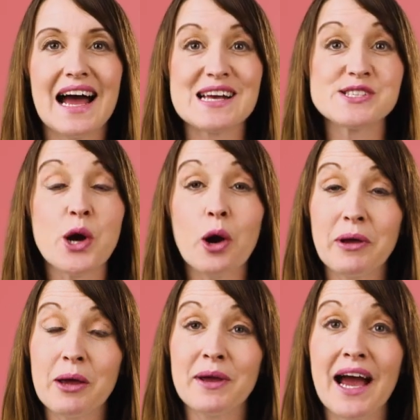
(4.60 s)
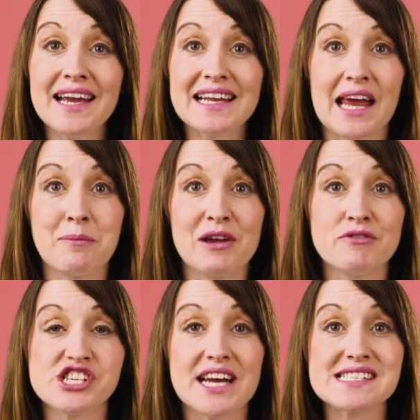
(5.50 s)
Has your PPI claim been
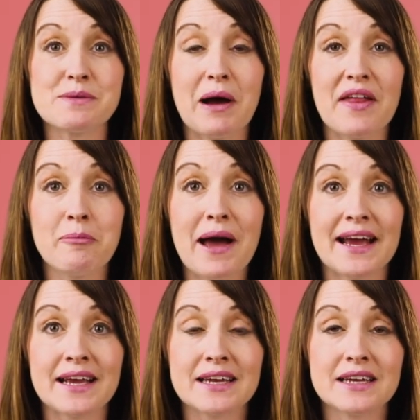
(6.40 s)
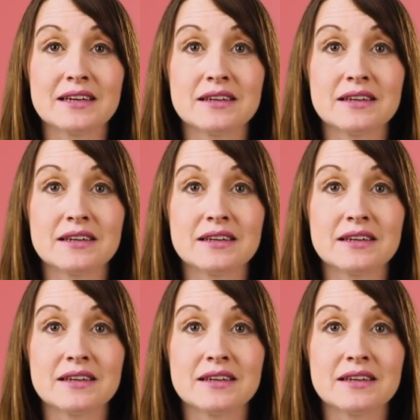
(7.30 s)
rejected by the bank?